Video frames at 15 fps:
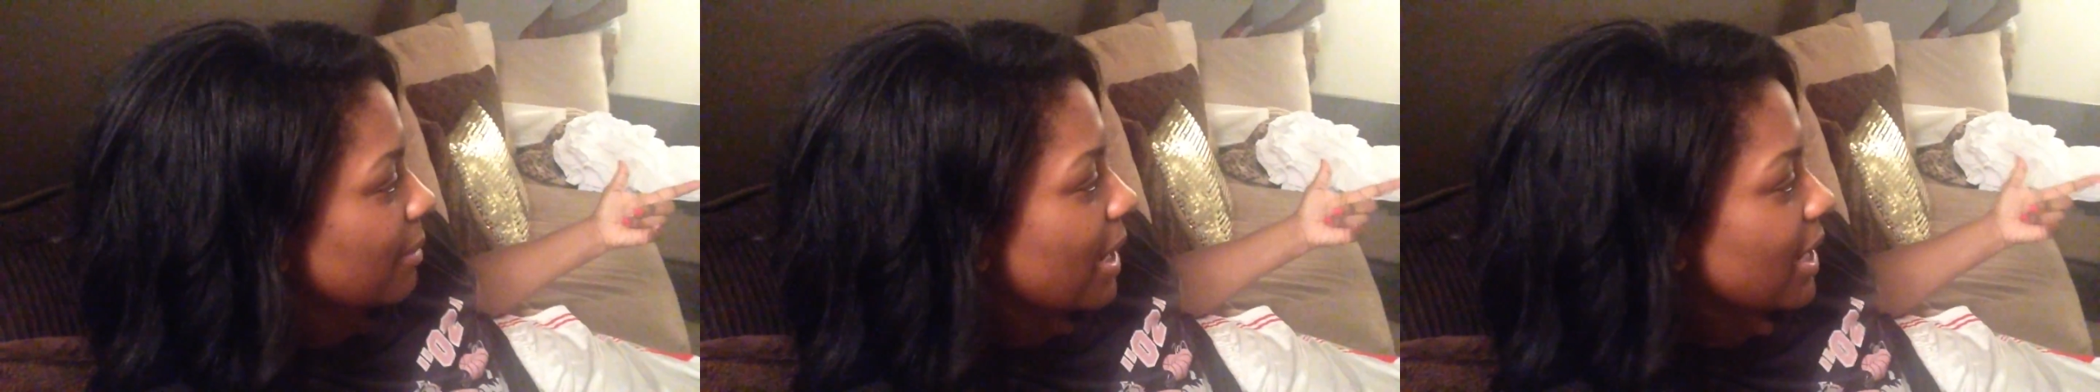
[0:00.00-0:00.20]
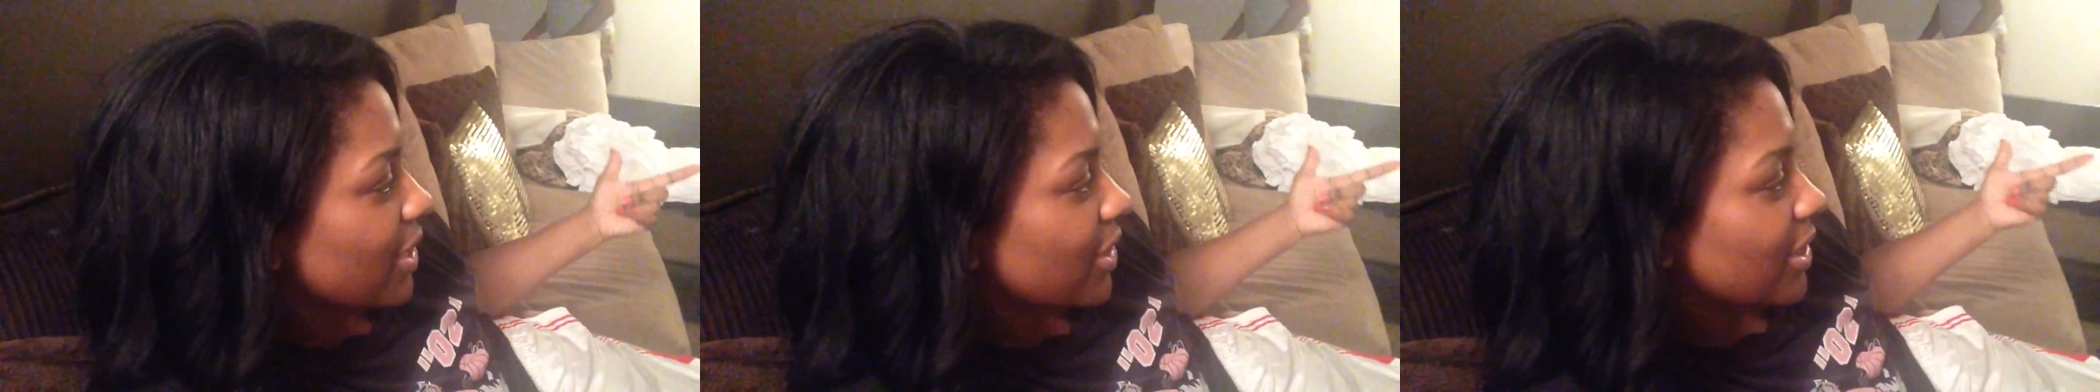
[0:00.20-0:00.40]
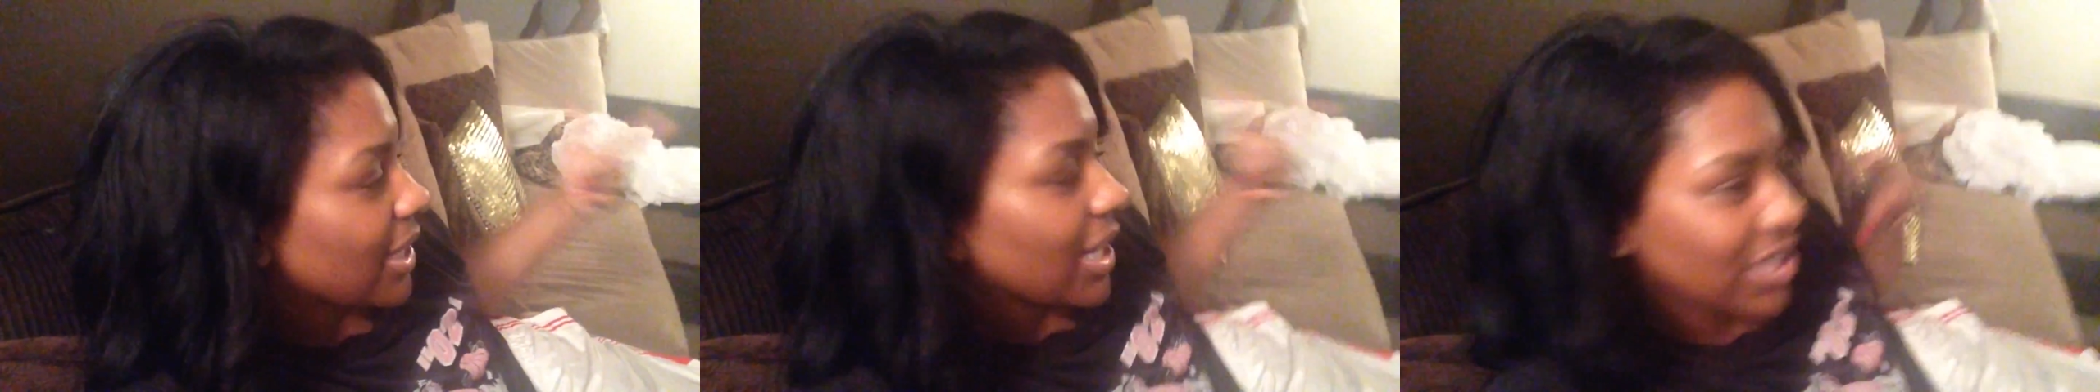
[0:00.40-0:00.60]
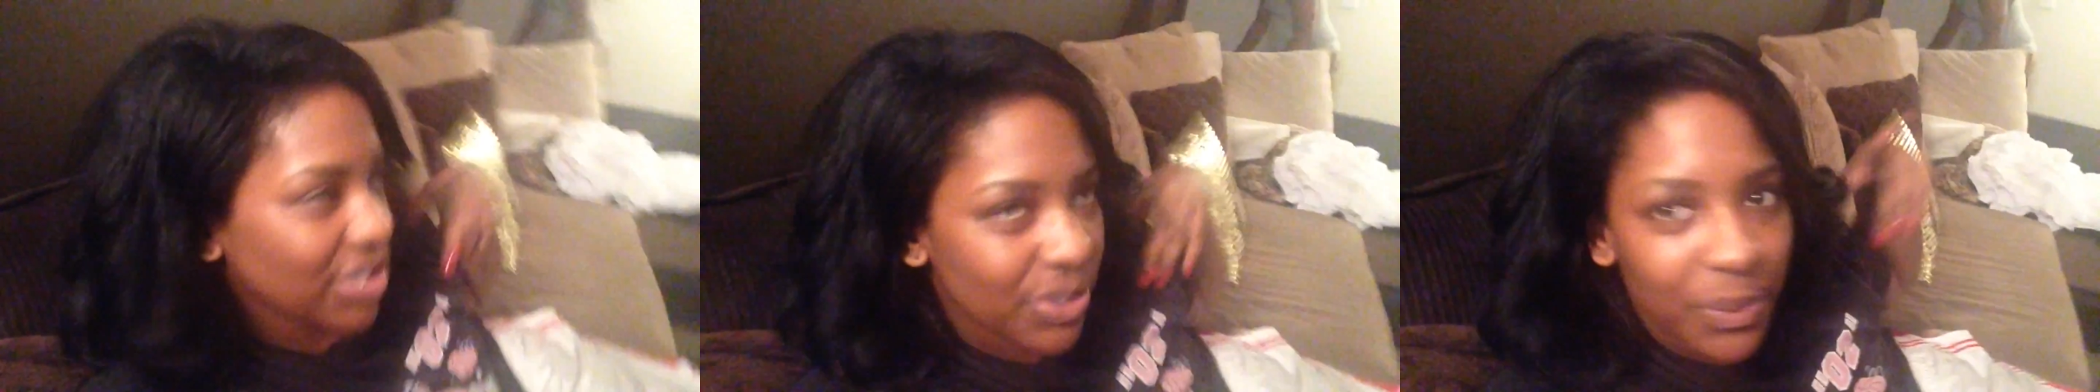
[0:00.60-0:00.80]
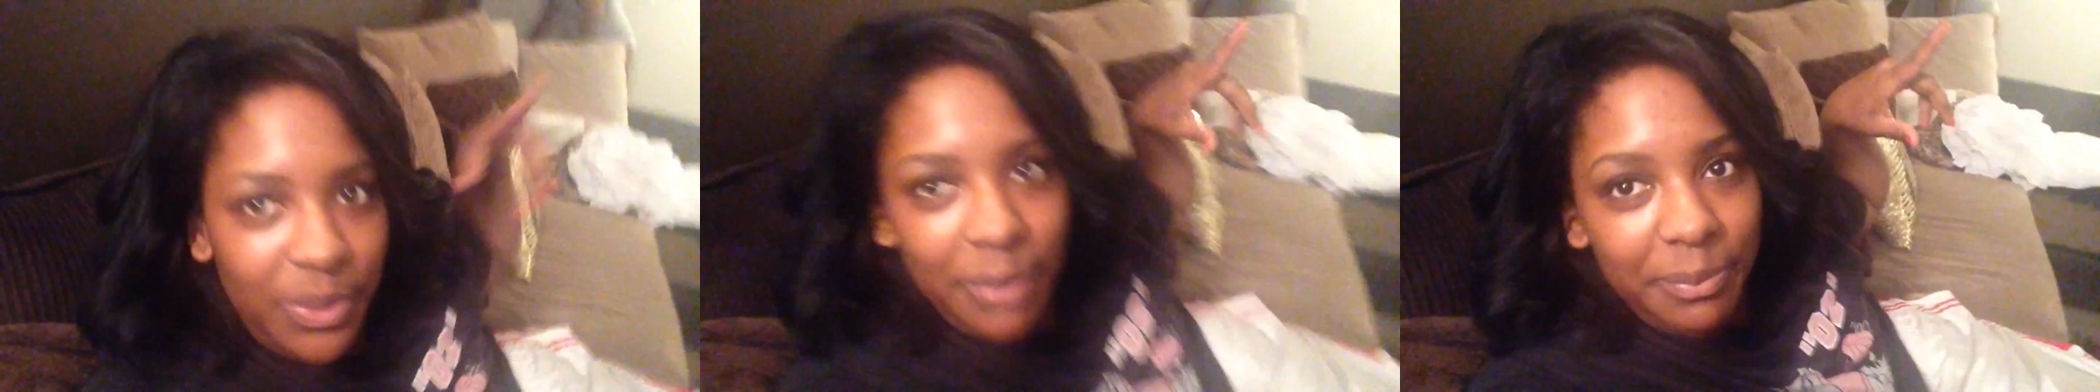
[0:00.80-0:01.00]
monitor, and I
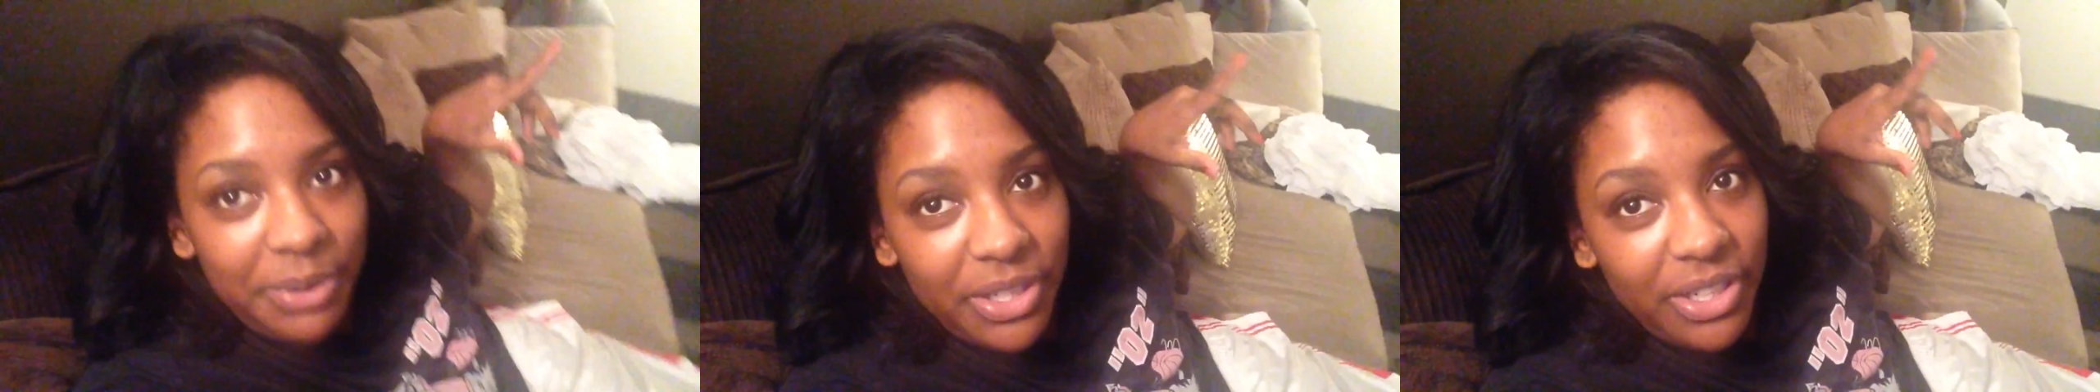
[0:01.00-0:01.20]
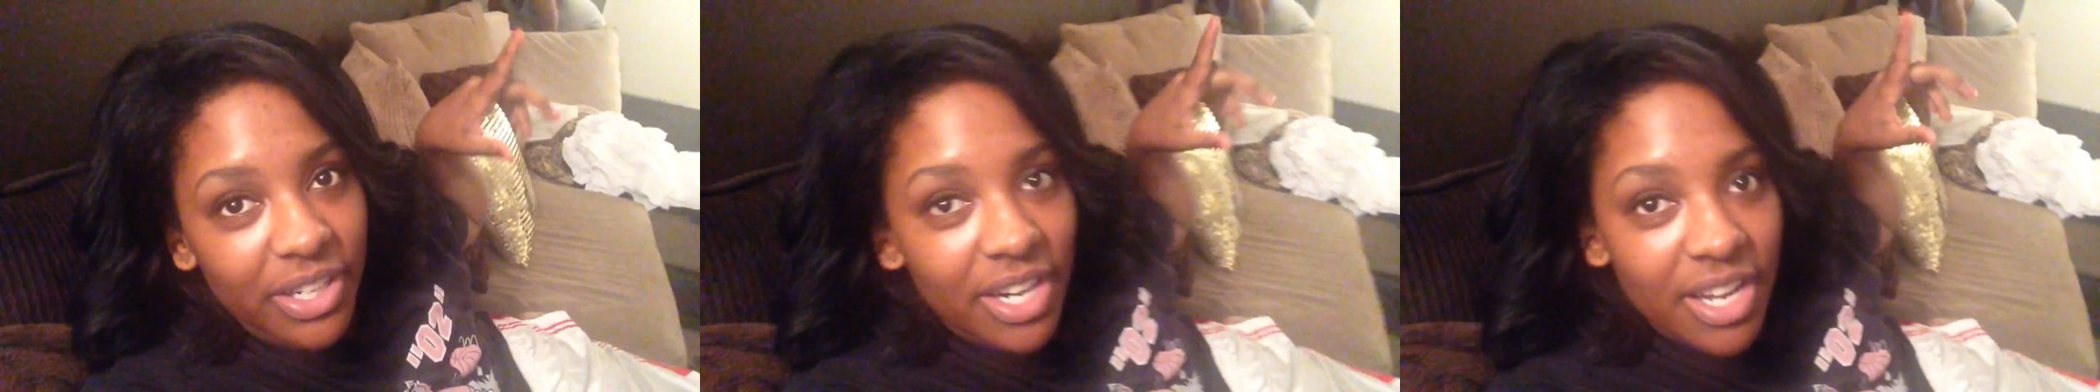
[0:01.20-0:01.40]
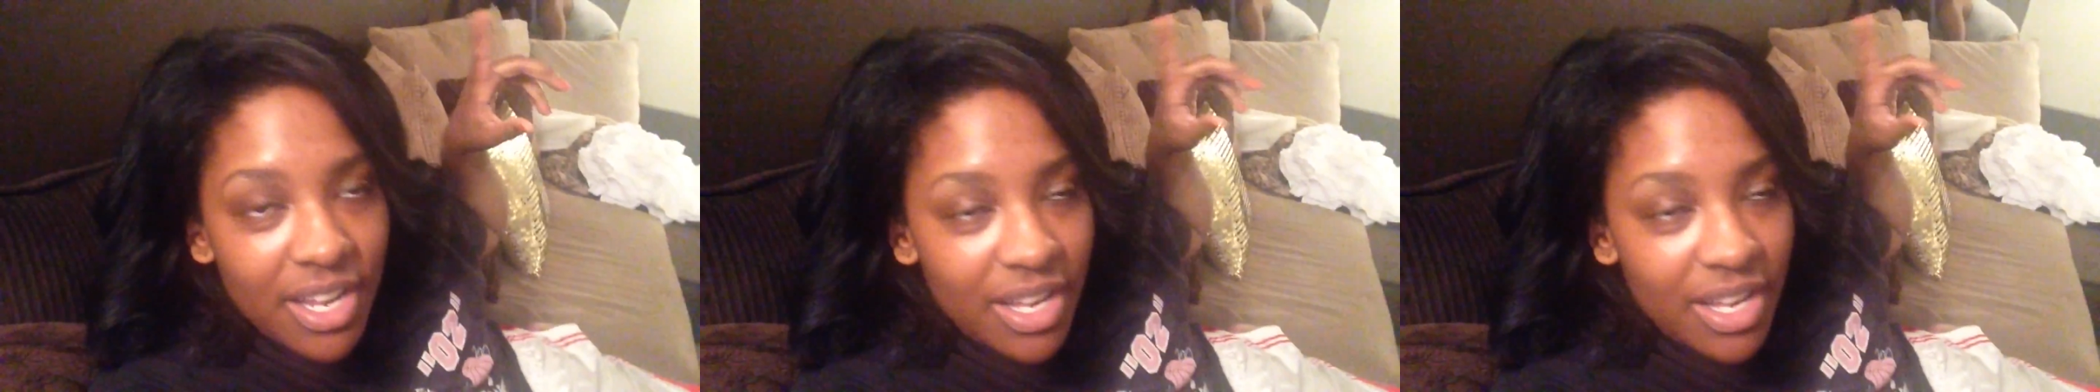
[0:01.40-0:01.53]
just went up there